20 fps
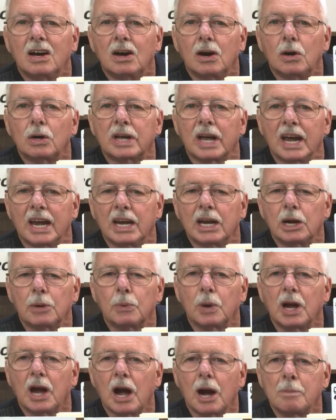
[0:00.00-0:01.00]
Okay, here
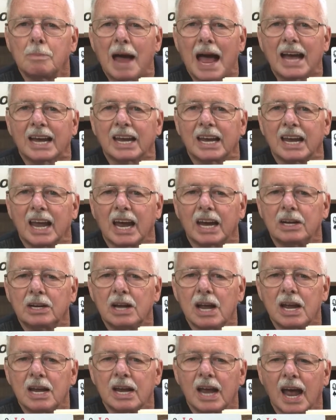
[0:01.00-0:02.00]
we are back
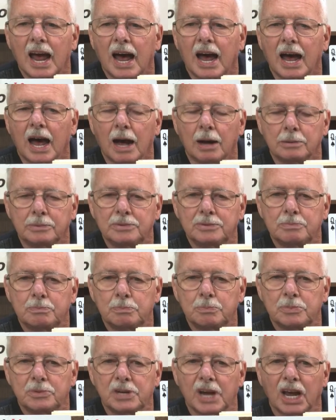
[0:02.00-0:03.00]
again.
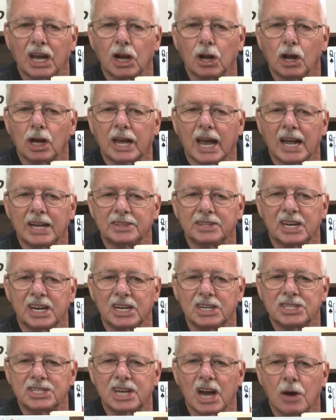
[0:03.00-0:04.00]
Take a look at
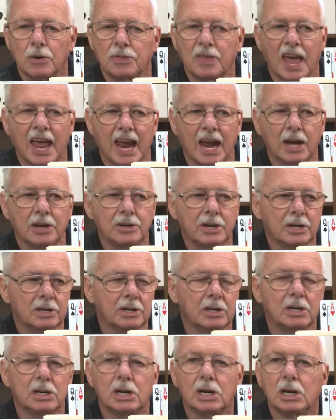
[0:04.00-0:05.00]
the south hand.
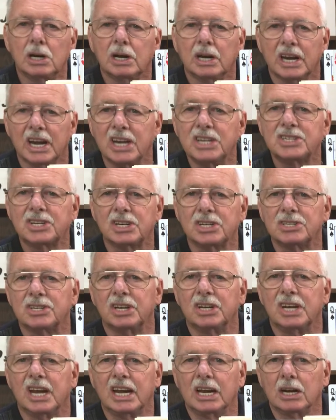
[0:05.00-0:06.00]
East is
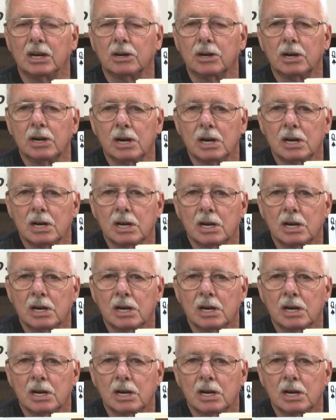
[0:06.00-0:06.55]
the dealer.